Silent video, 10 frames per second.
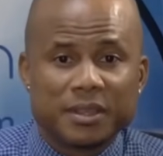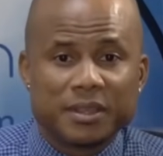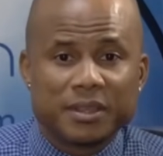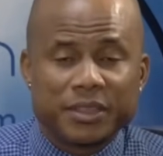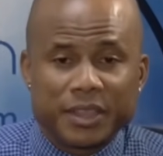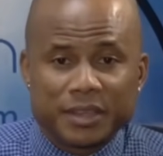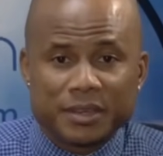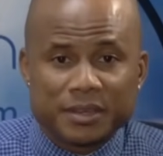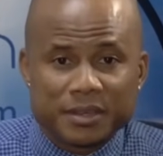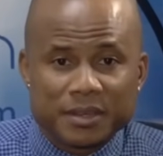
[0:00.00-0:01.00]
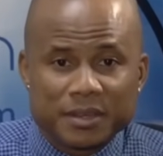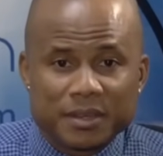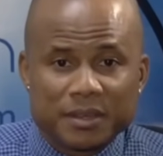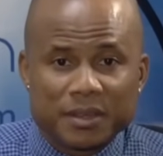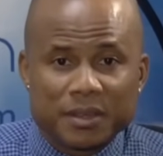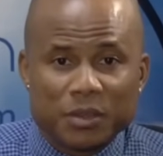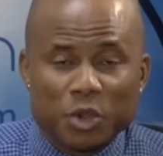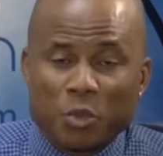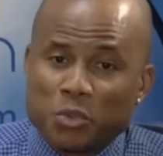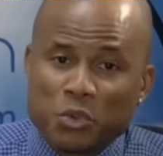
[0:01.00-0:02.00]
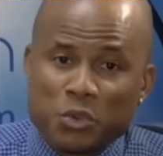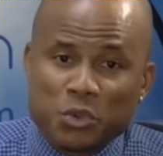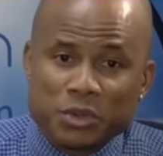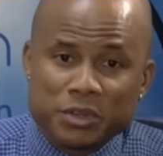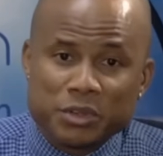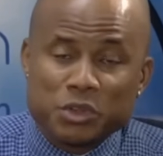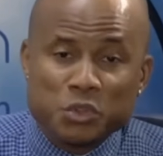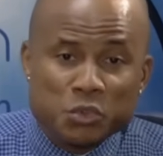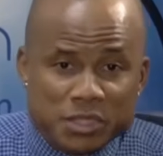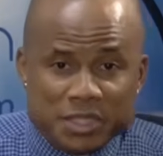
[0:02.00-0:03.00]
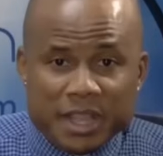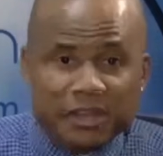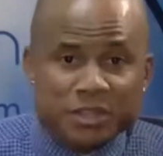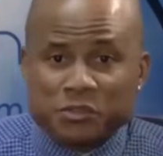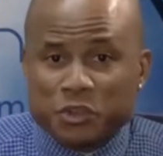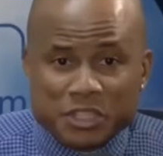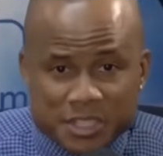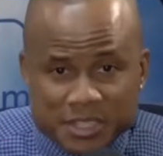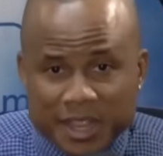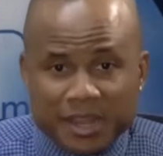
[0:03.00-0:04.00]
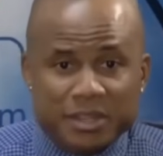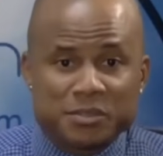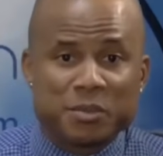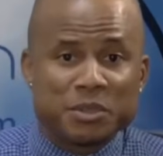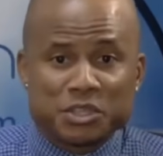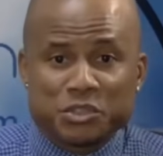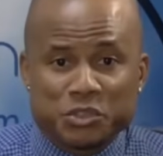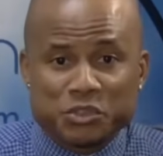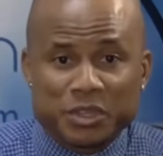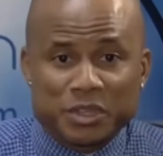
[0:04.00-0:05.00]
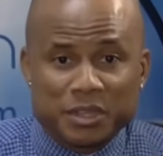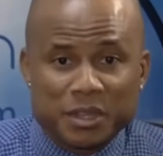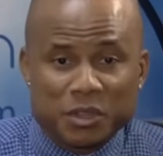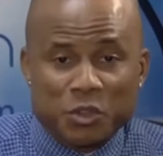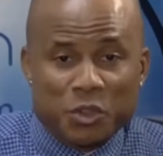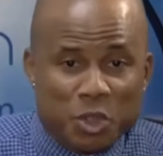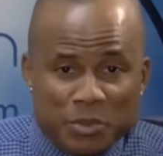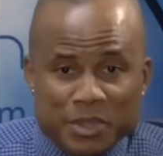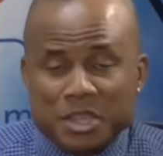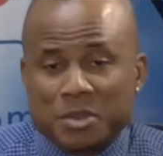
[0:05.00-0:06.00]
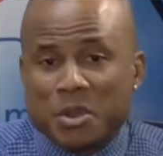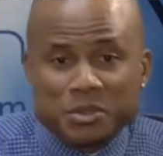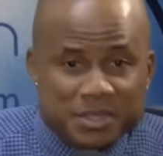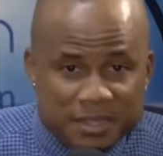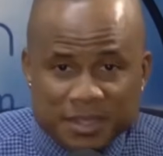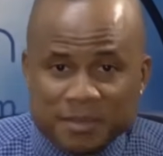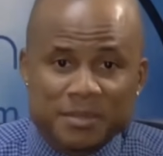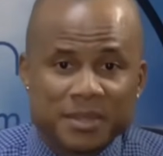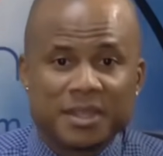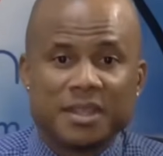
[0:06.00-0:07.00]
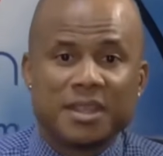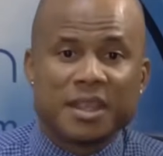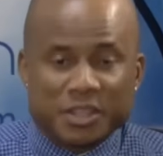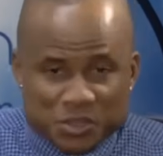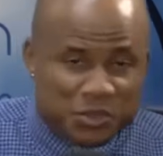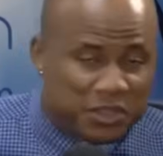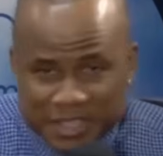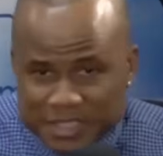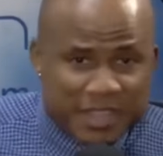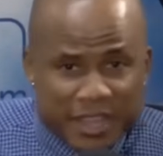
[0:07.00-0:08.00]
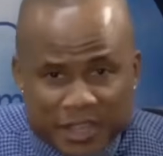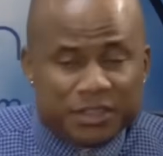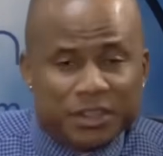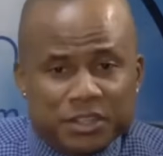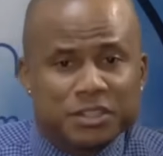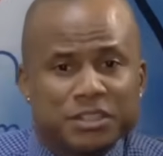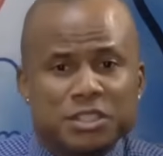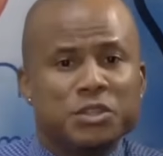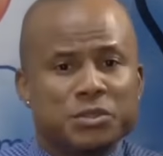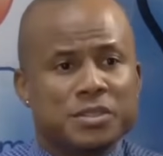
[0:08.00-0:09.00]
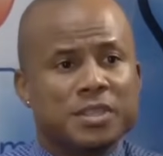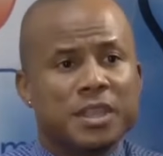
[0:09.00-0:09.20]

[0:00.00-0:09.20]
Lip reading: then uphold new slackness, fresh slackness from the children growing up in and amongst them. And so there's a cycle that continues.